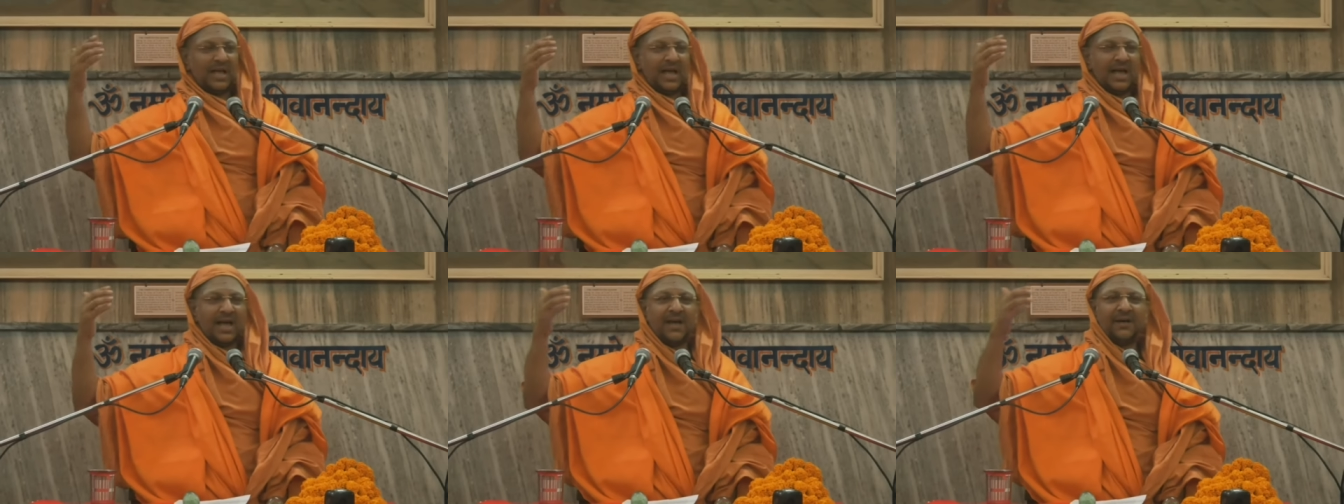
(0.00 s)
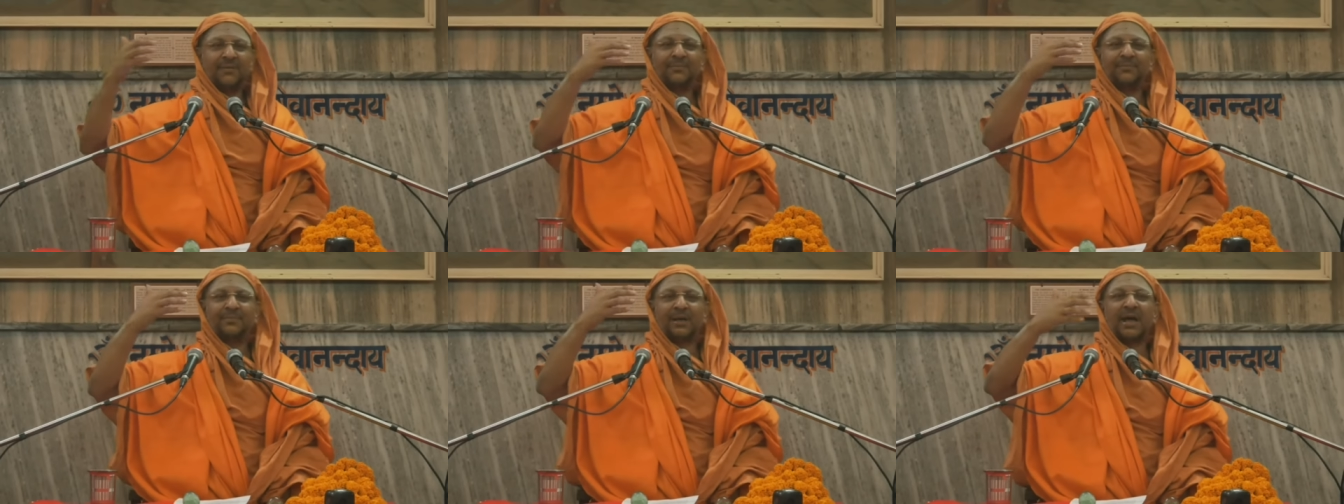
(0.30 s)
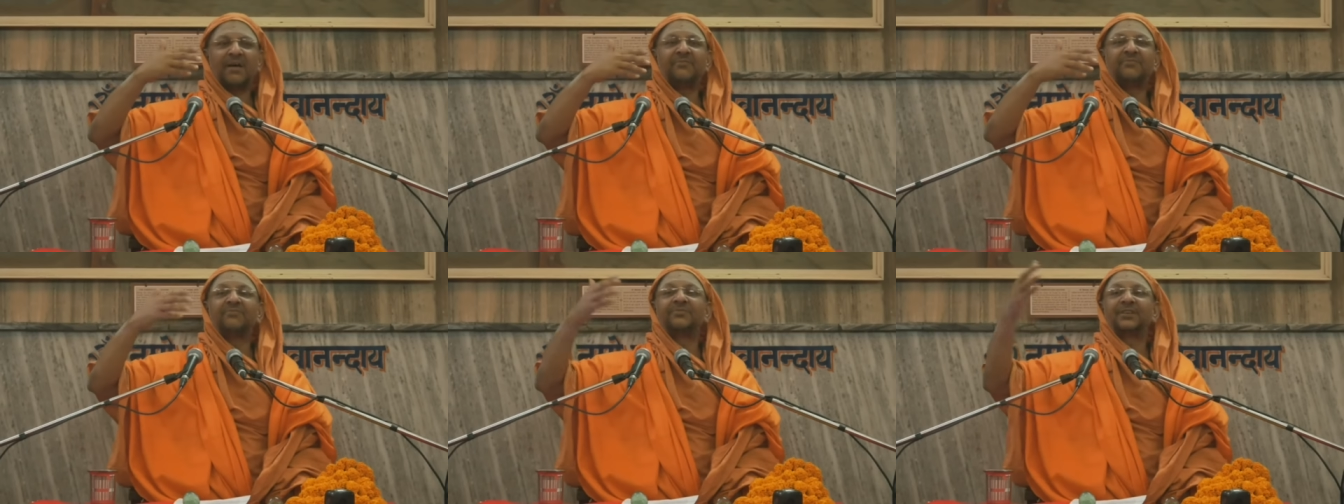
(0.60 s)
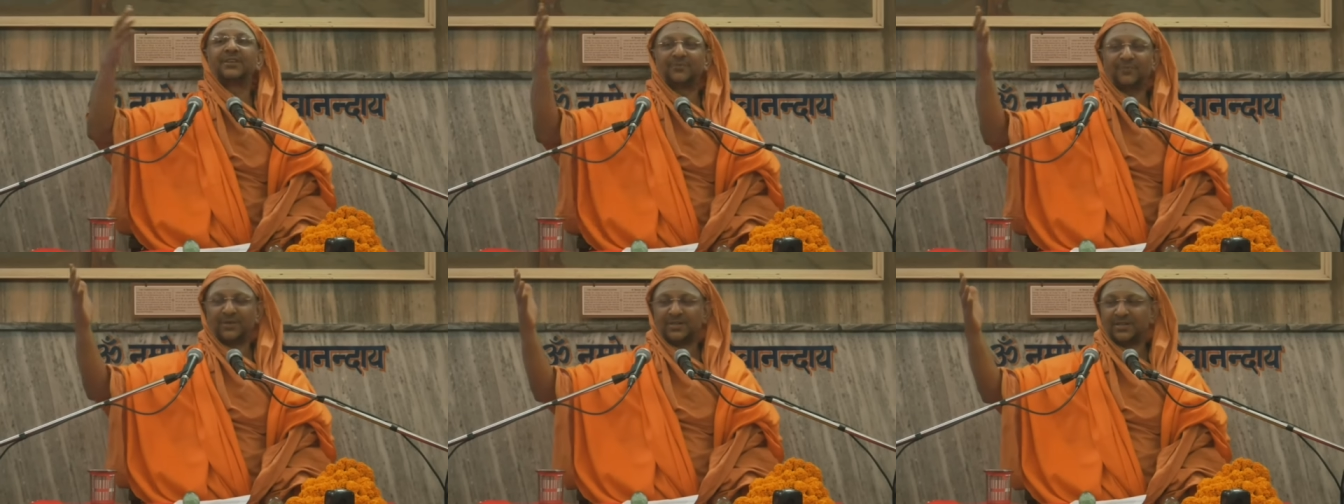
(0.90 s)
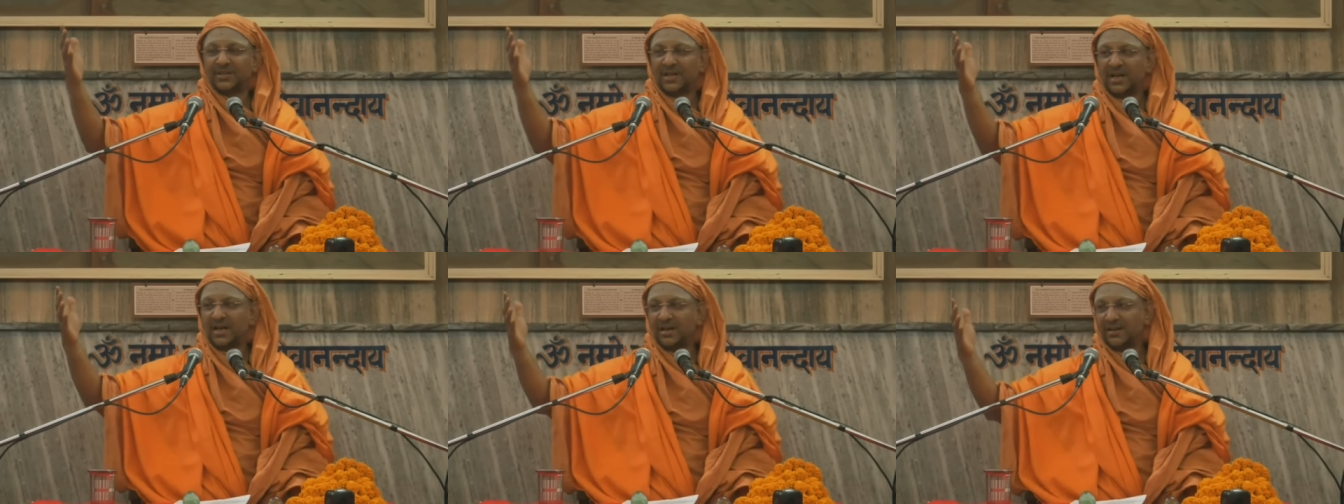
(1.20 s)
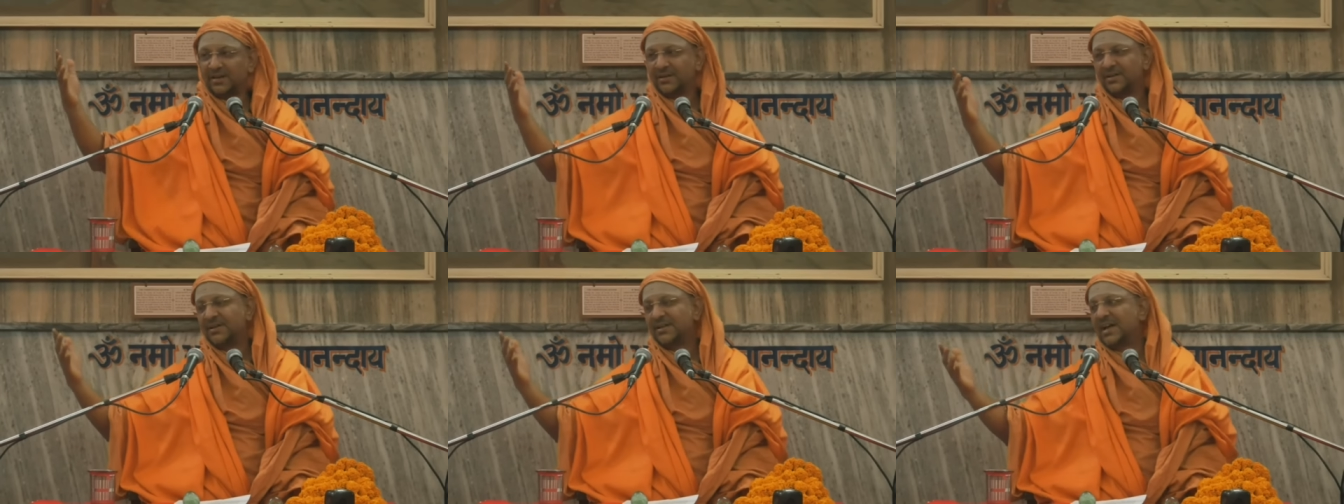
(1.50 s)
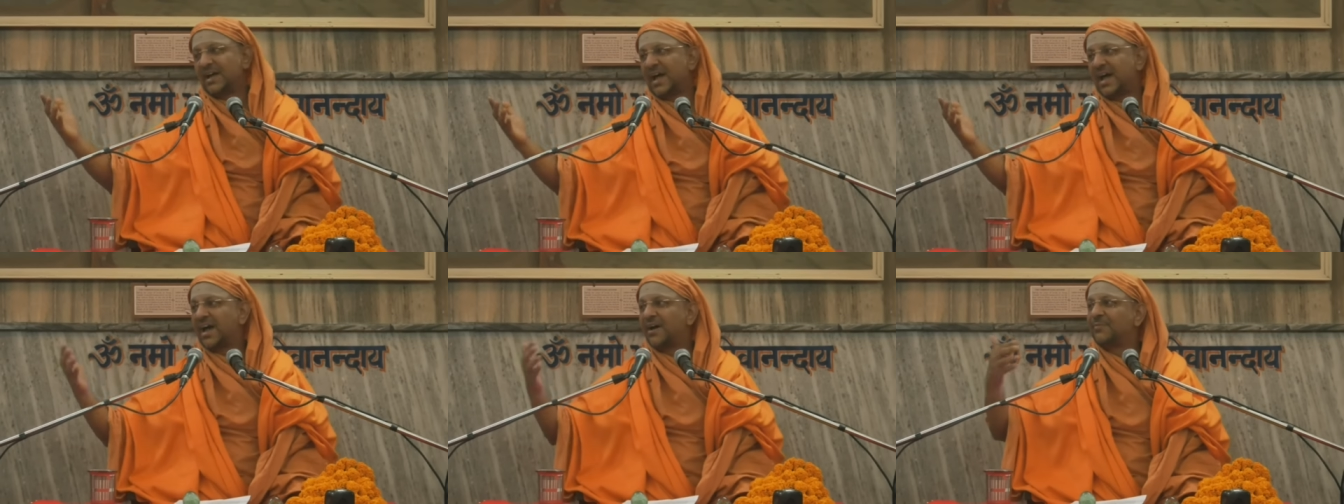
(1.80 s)
I am everyone.
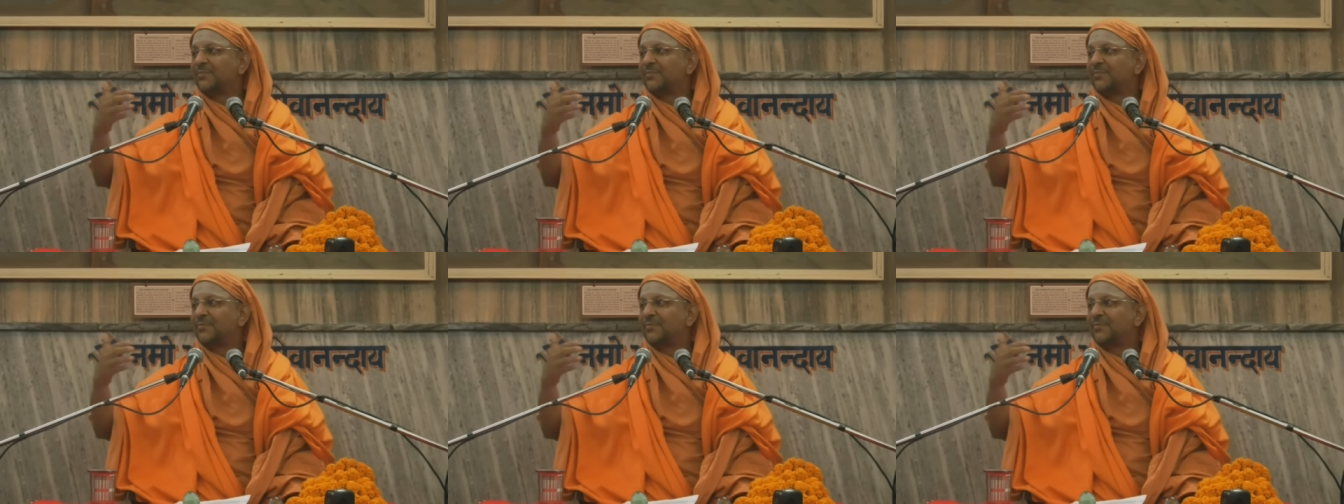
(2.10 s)
I